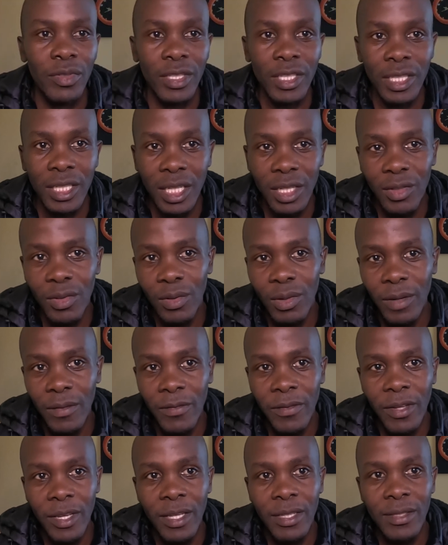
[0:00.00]
Internal
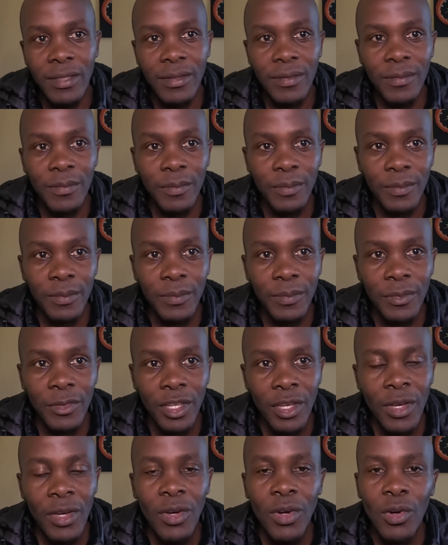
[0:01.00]
Affairs
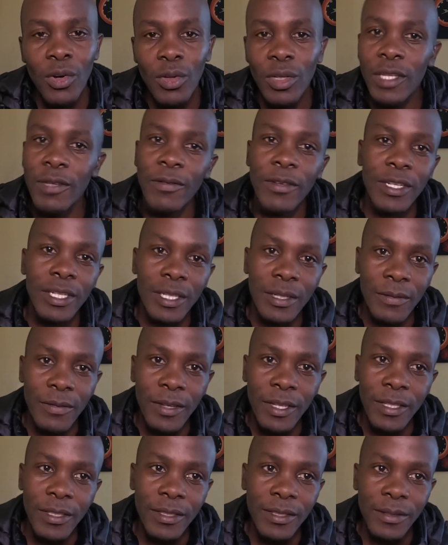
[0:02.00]
or even
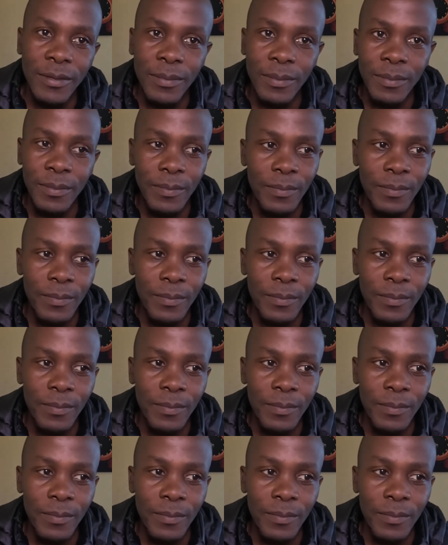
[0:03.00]
Defense.